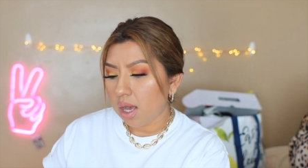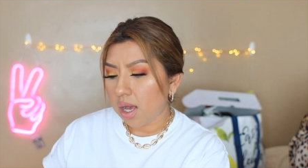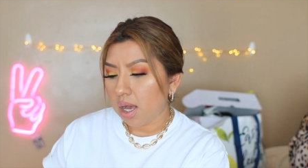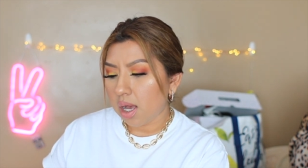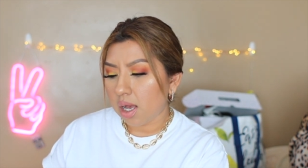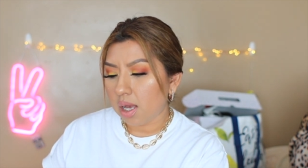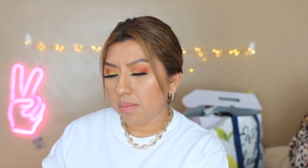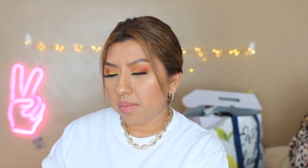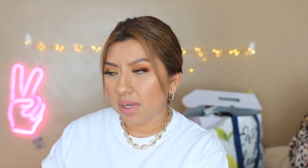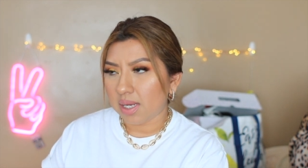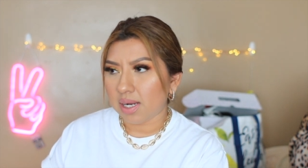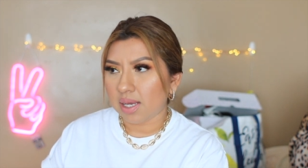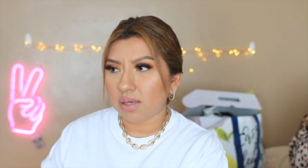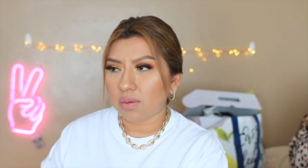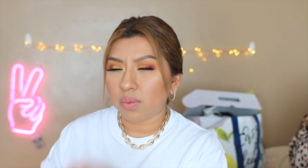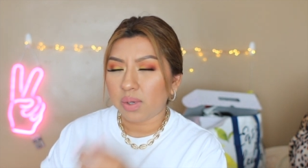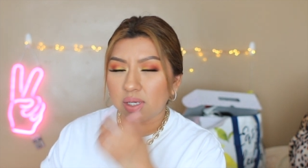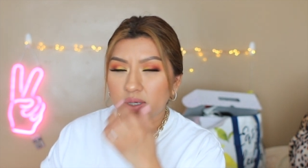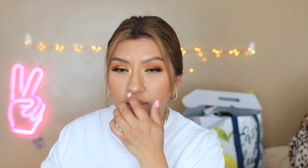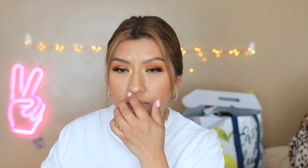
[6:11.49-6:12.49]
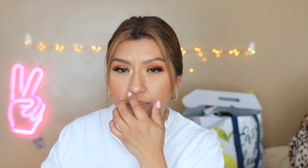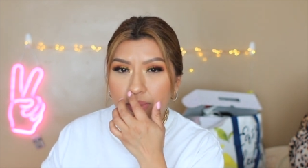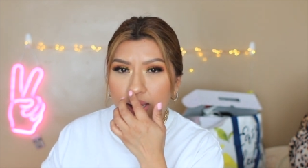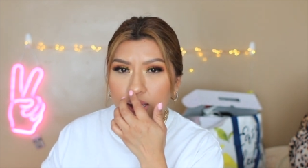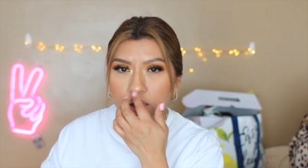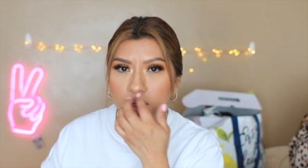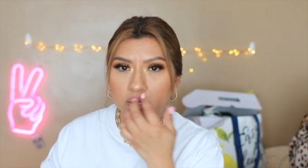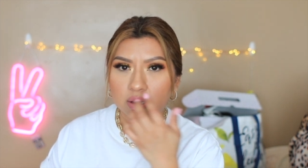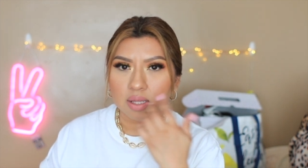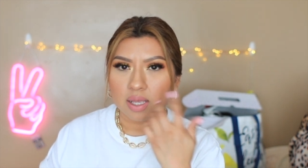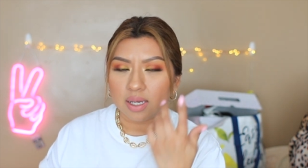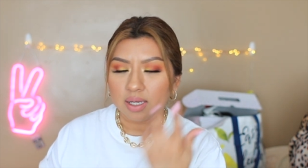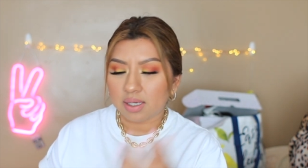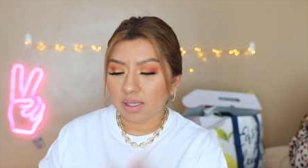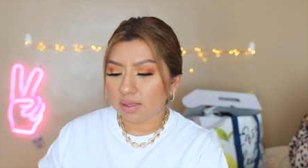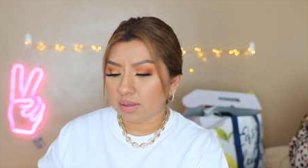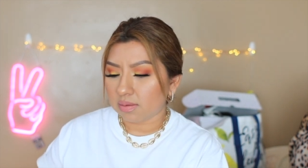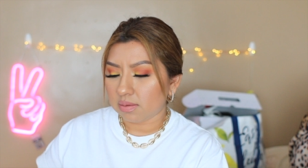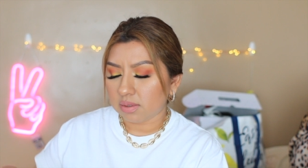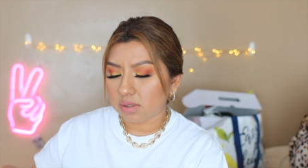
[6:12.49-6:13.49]
Um, and I went back online
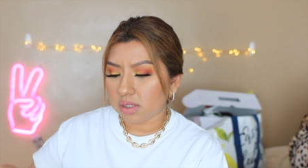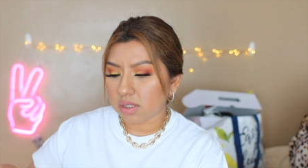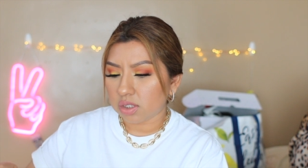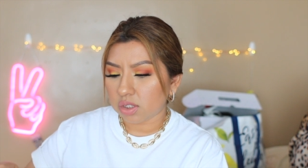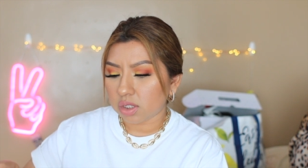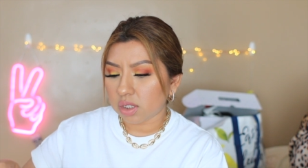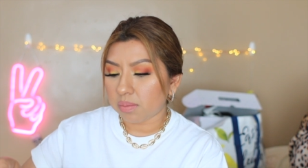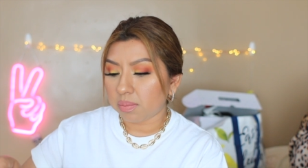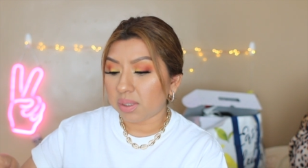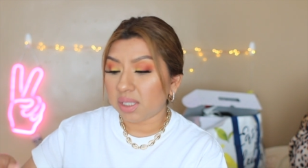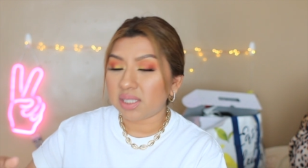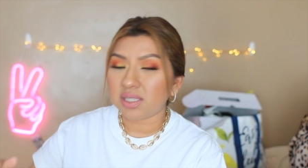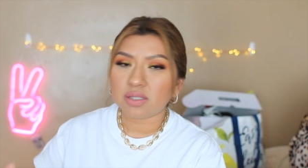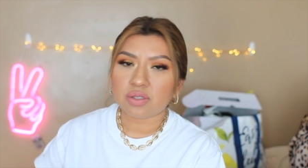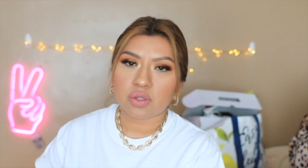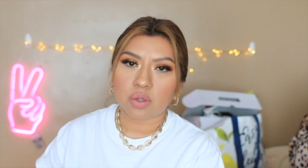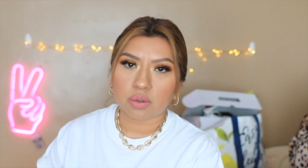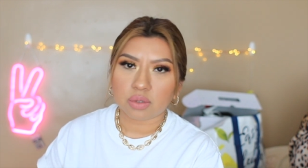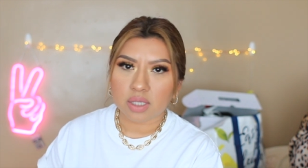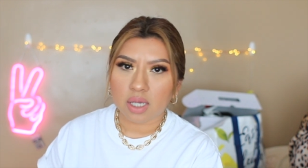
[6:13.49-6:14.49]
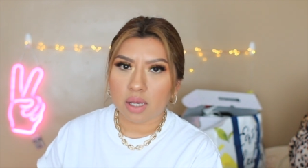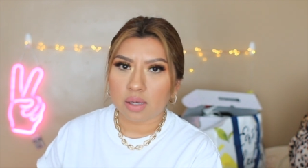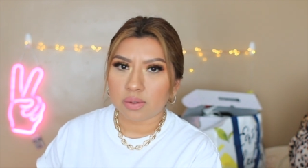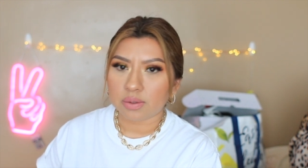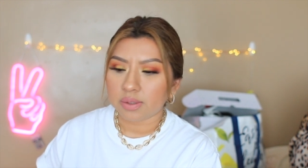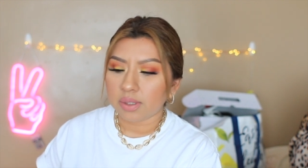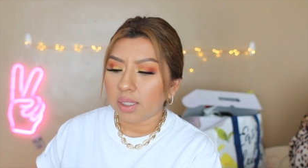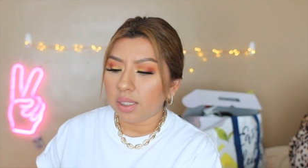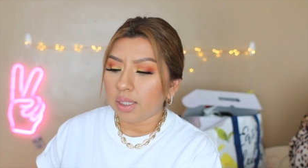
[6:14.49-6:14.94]
and it's completely sold out.